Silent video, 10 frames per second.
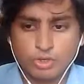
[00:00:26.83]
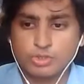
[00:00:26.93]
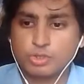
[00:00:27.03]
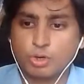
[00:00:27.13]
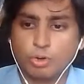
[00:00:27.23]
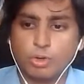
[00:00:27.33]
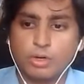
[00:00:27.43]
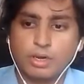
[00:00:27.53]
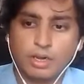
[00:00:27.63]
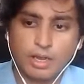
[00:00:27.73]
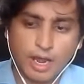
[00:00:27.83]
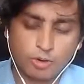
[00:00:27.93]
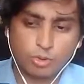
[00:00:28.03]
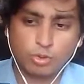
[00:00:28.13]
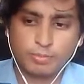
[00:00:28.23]
Scroll,
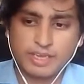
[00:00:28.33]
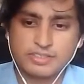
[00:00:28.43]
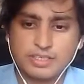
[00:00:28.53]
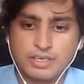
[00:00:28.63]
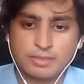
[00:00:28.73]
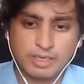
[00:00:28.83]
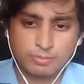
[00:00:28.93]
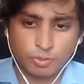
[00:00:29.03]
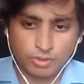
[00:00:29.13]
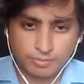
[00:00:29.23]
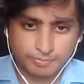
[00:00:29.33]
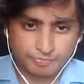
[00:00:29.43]
Outlook magazine, and many more.